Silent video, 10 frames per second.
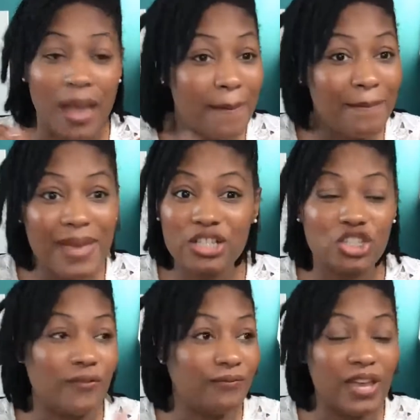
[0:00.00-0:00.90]

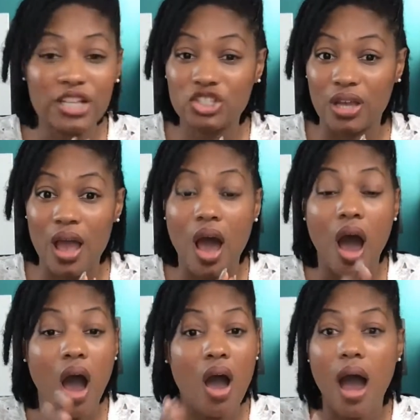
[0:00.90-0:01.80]
mission, vision,
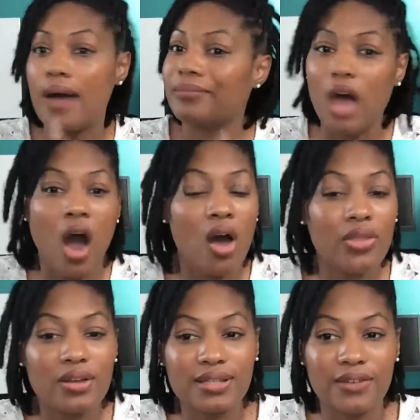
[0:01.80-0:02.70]
all
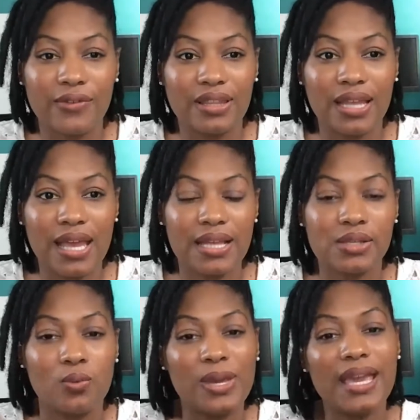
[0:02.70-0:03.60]
those different things.
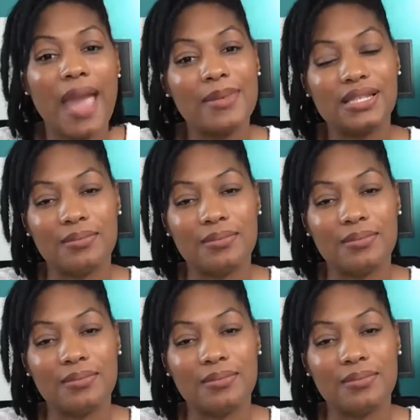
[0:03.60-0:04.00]
We came into